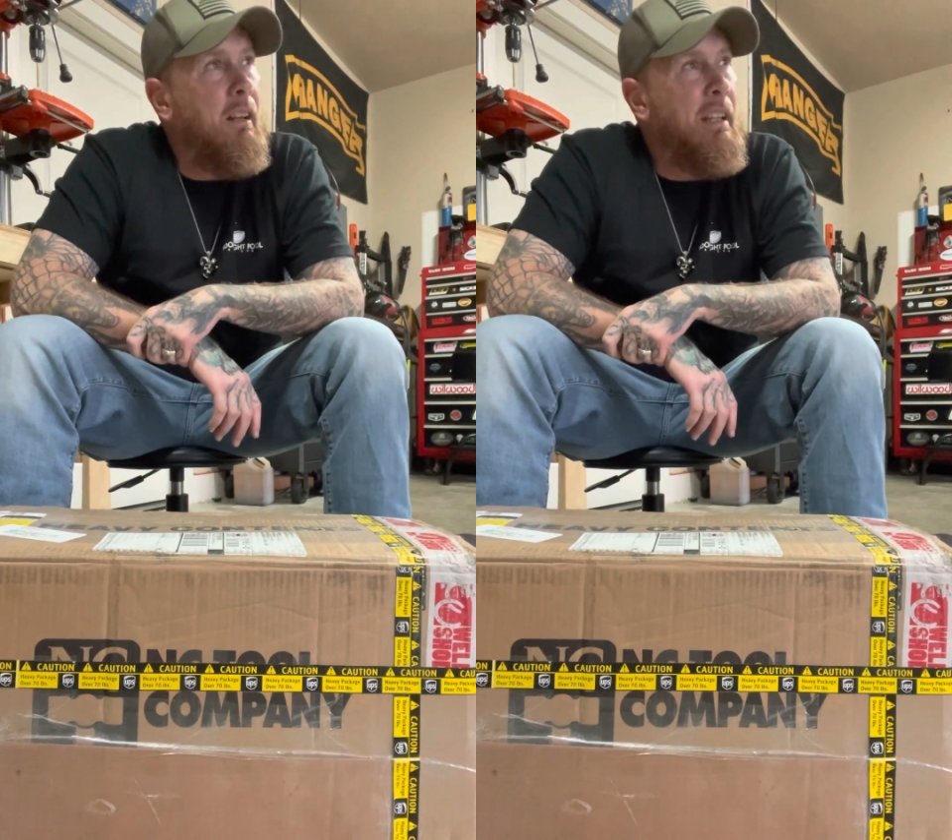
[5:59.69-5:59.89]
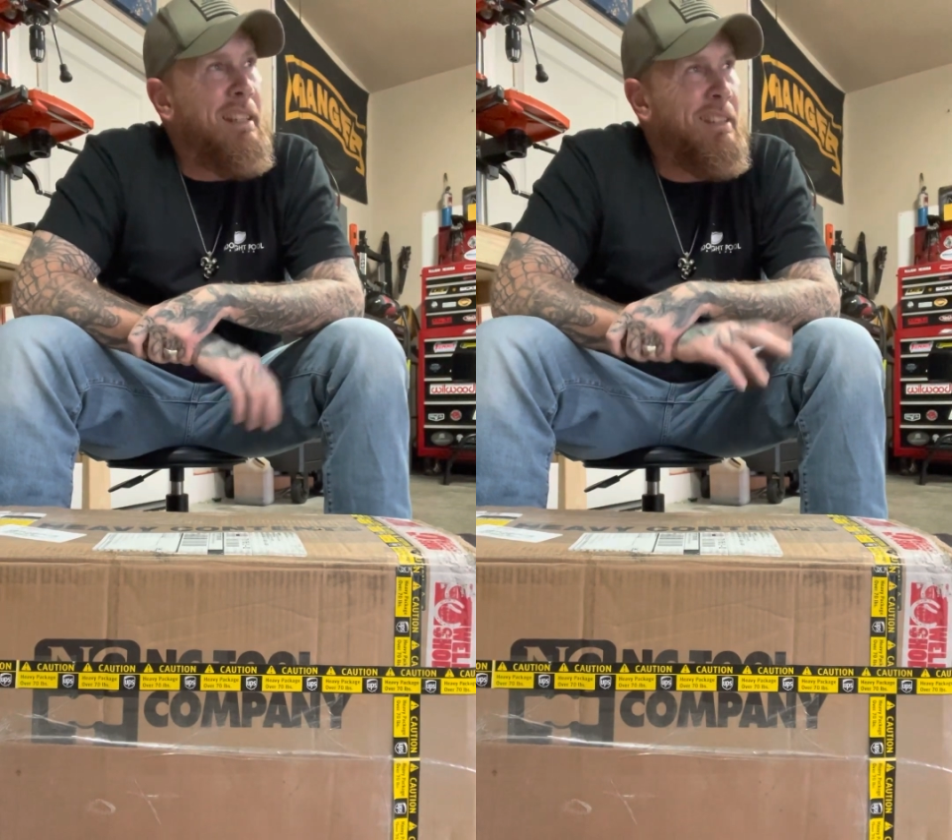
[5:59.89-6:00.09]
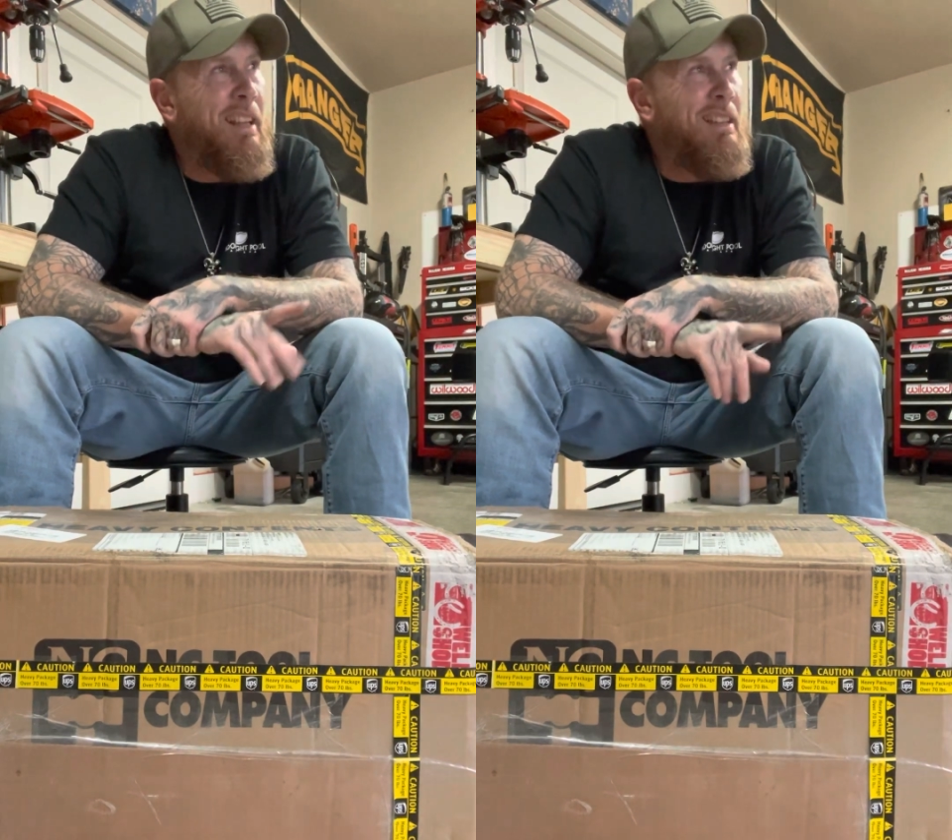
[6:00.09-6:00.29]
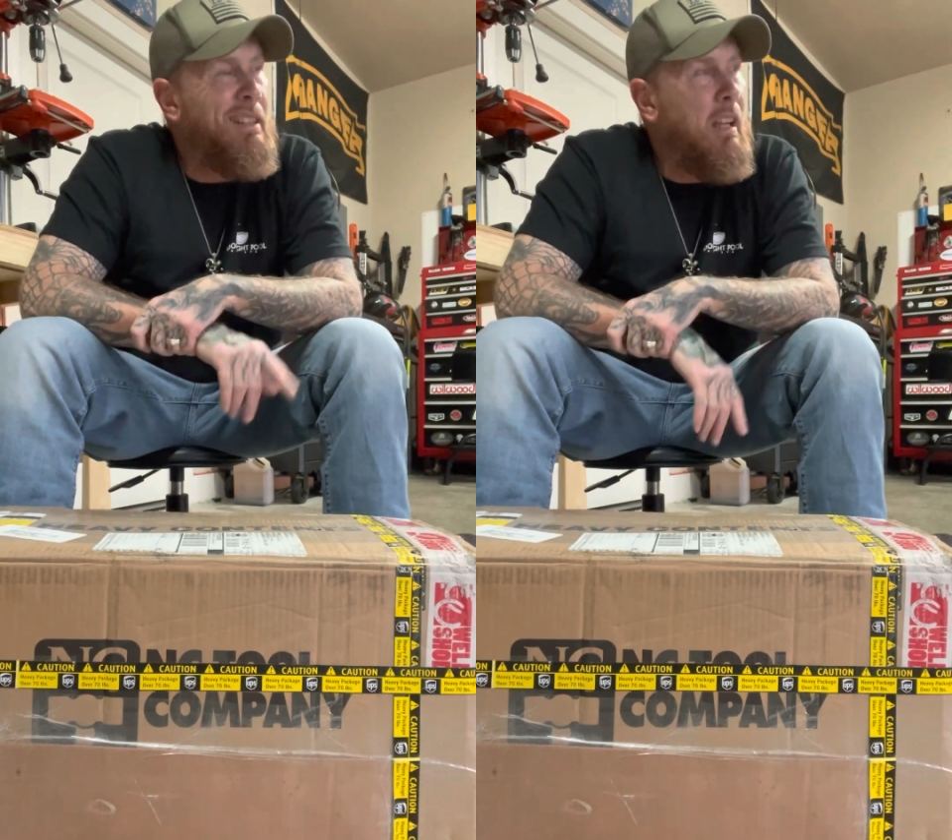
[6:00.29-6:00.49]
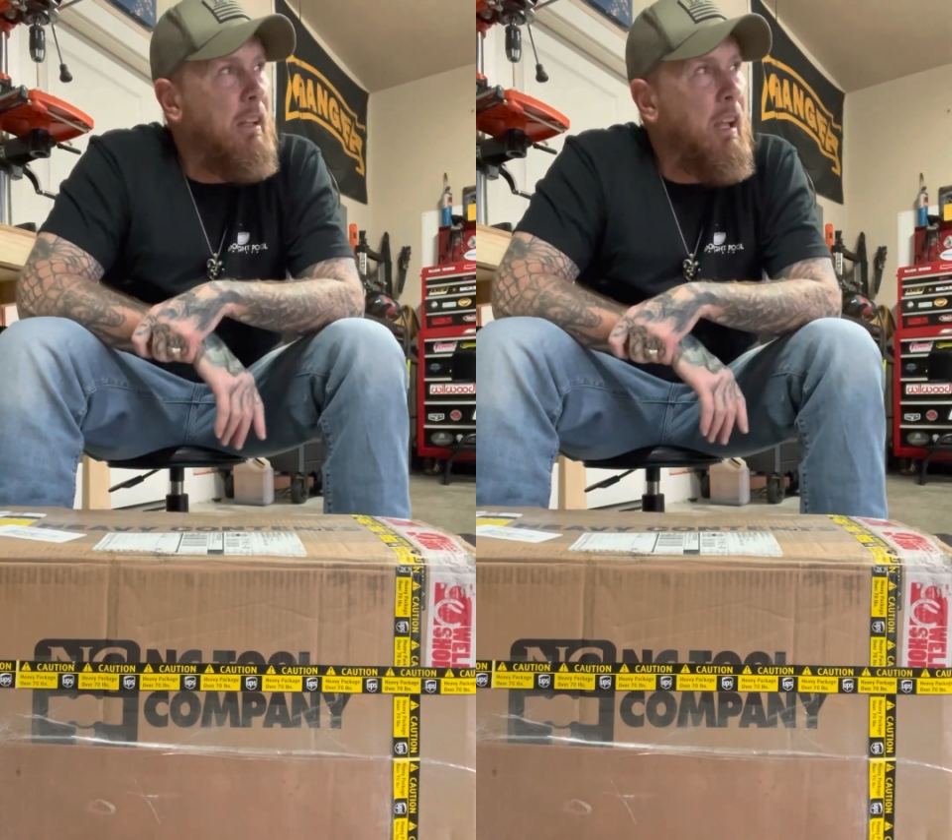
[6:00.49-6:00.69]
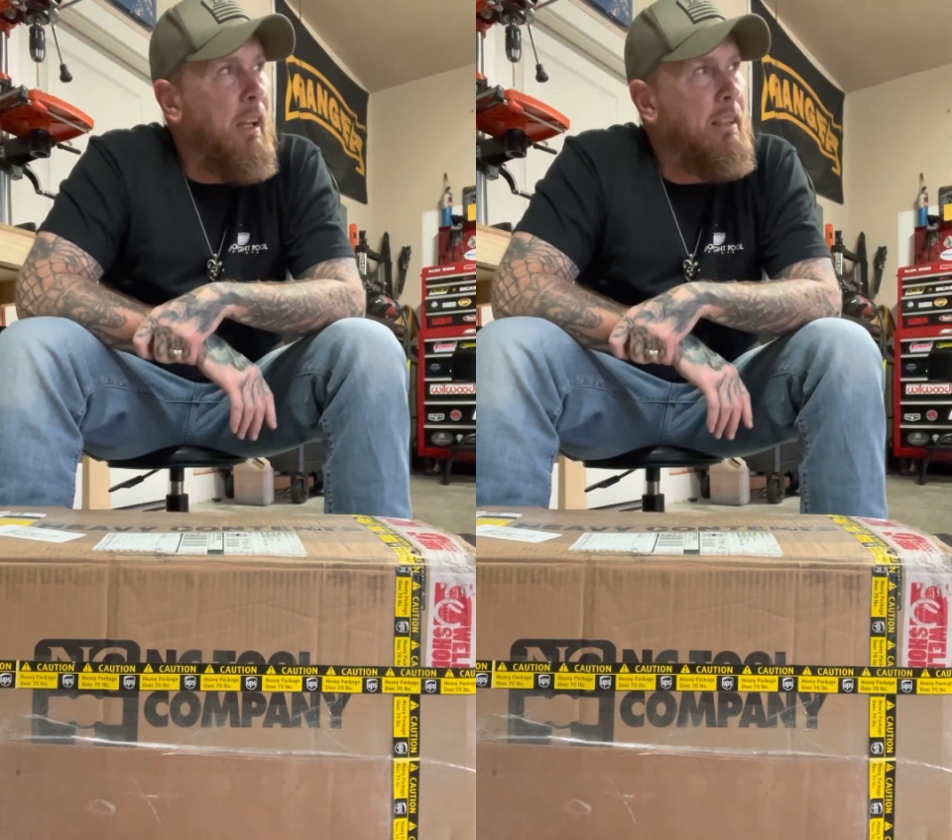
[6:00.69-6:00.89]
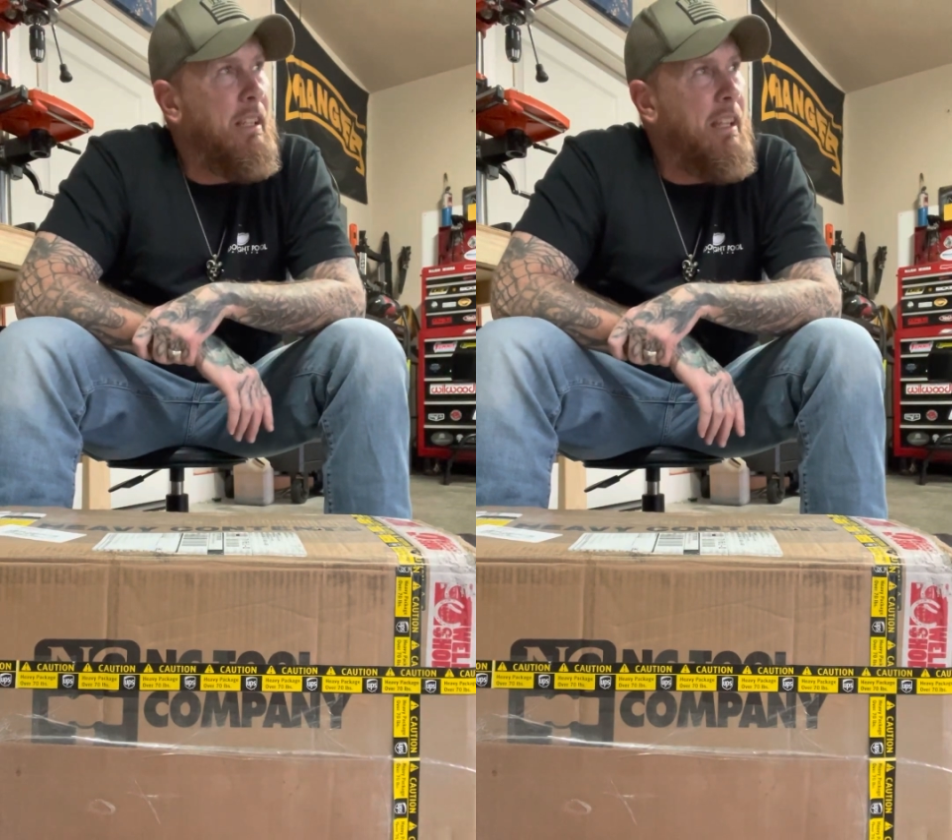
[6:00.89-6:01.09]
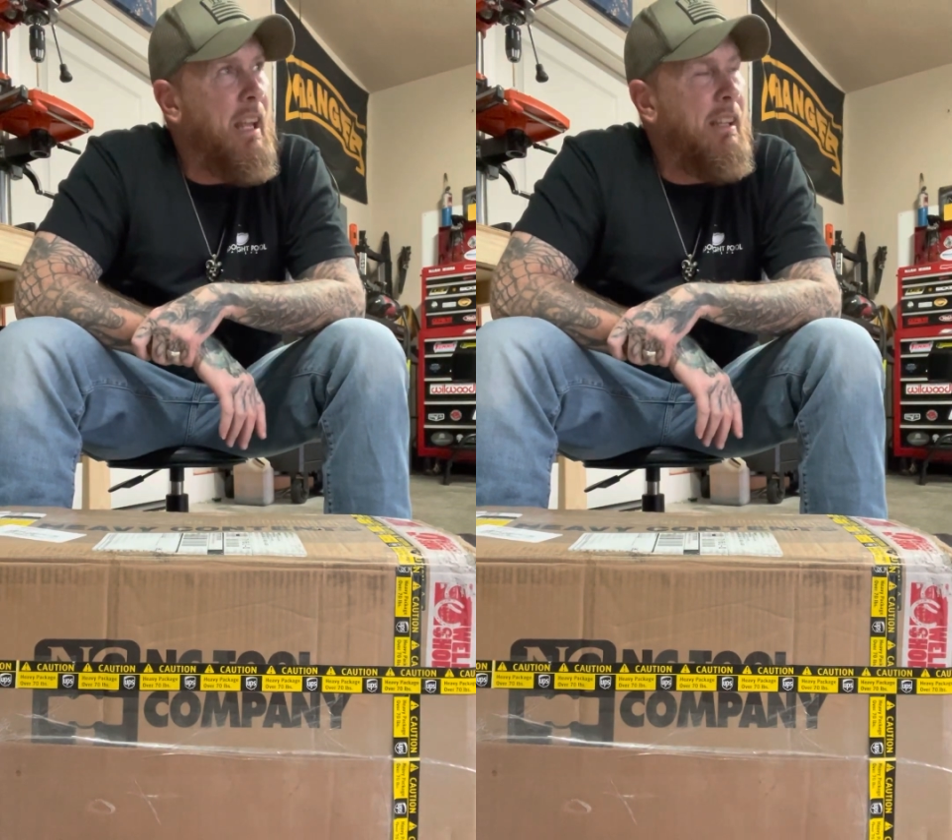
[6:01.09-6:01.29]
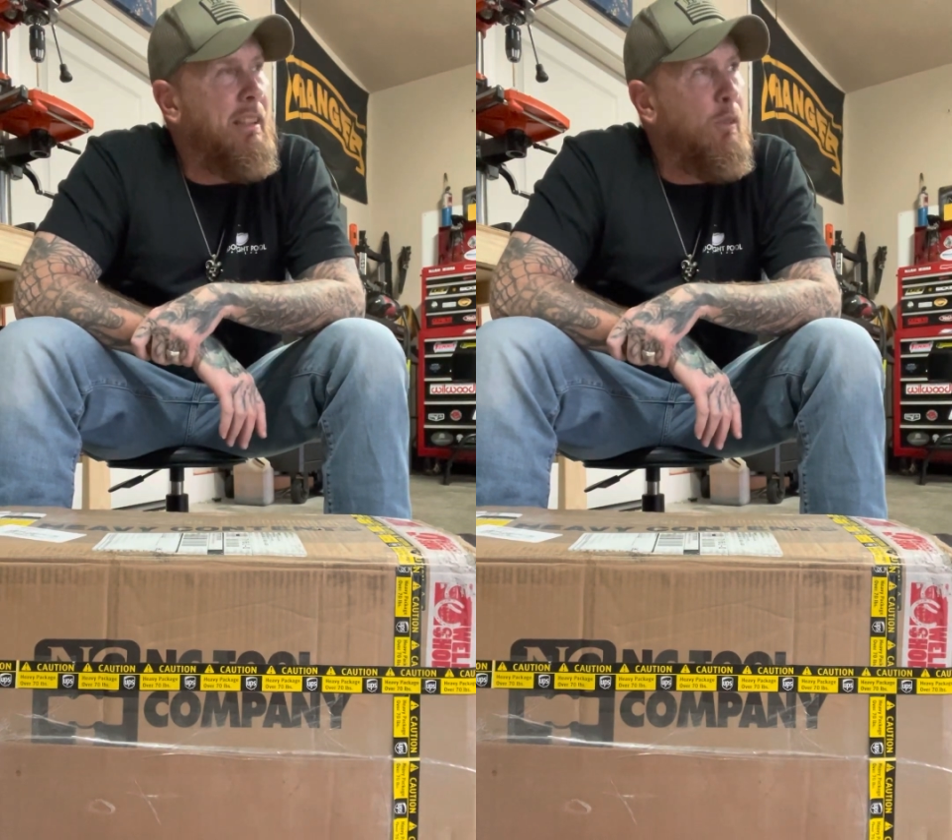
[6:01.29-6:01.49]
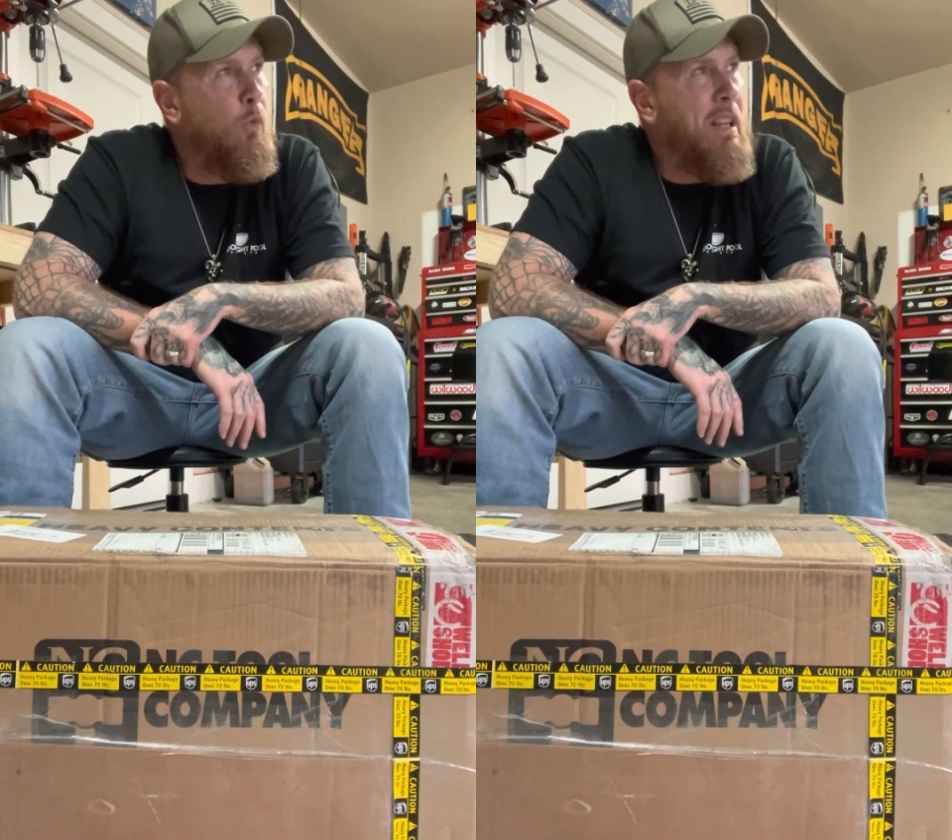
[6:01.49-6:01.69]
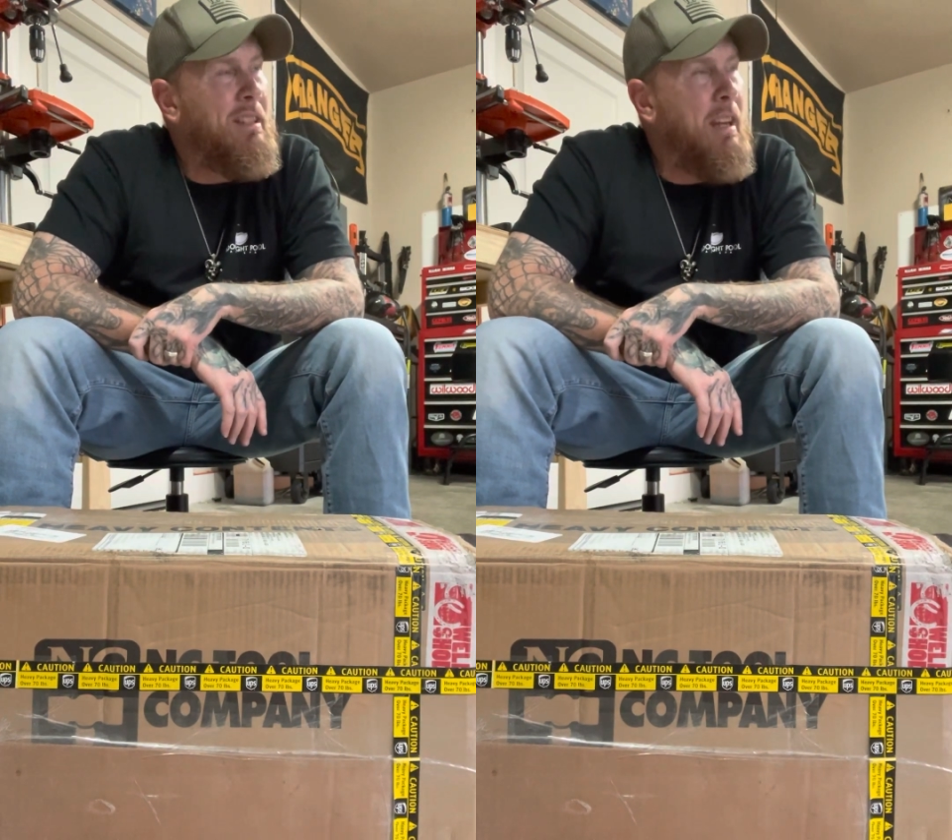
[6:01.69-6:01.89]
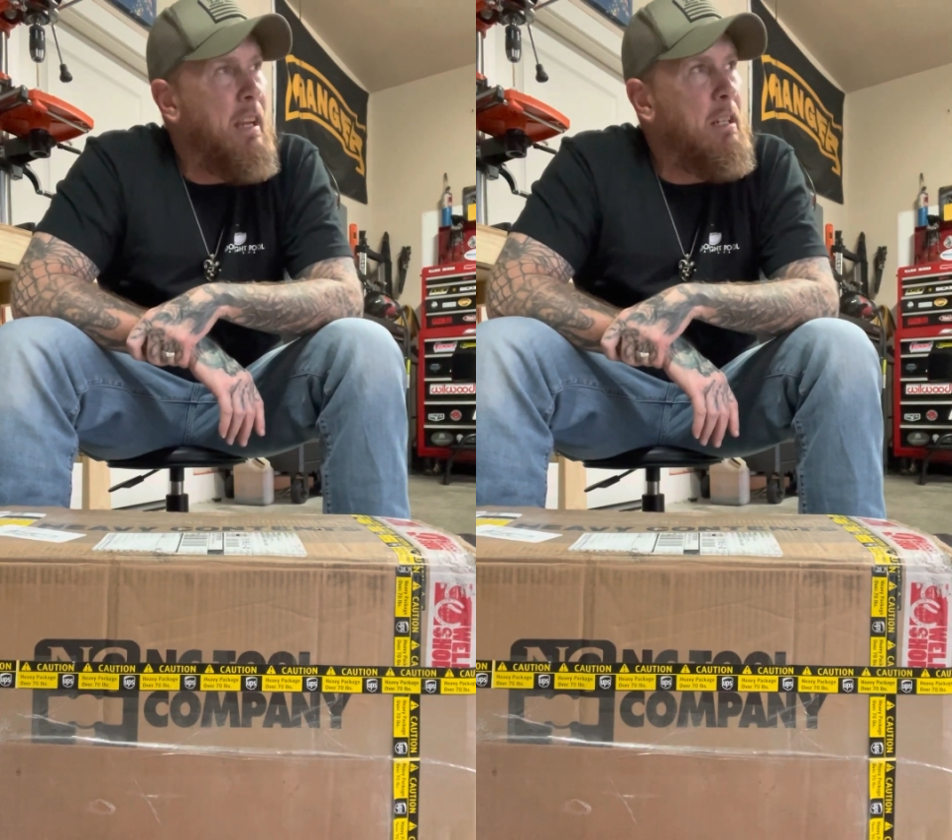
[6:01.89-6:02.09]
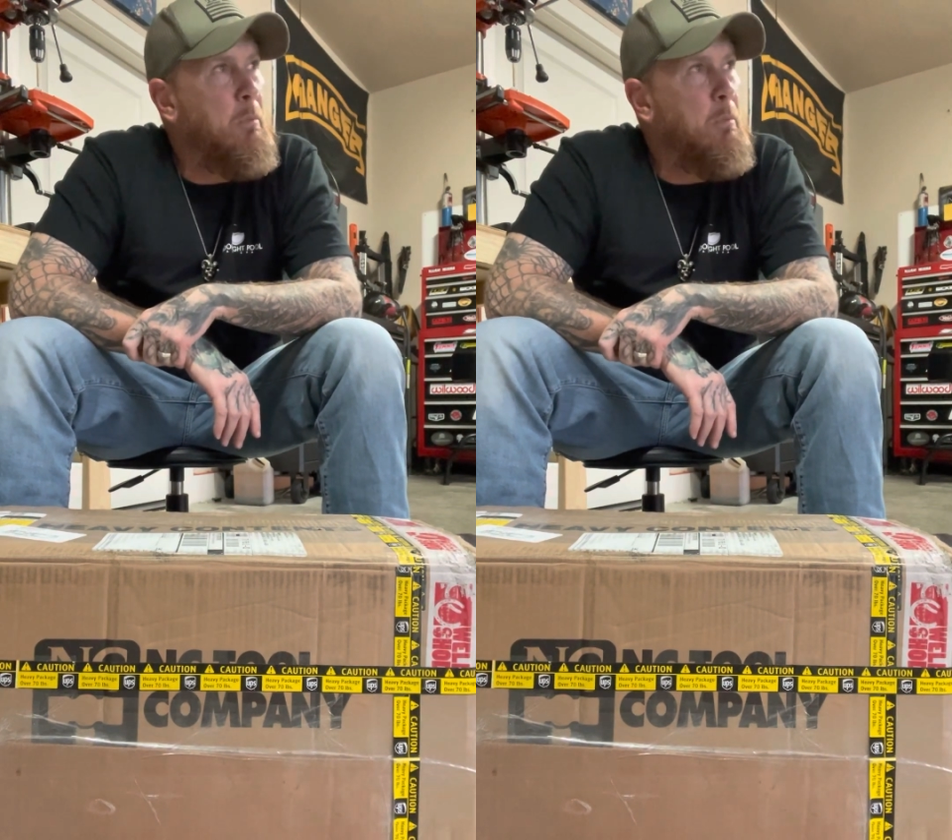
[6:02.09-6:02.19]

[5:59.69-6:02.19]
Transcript: He says that a lot, and that it resonated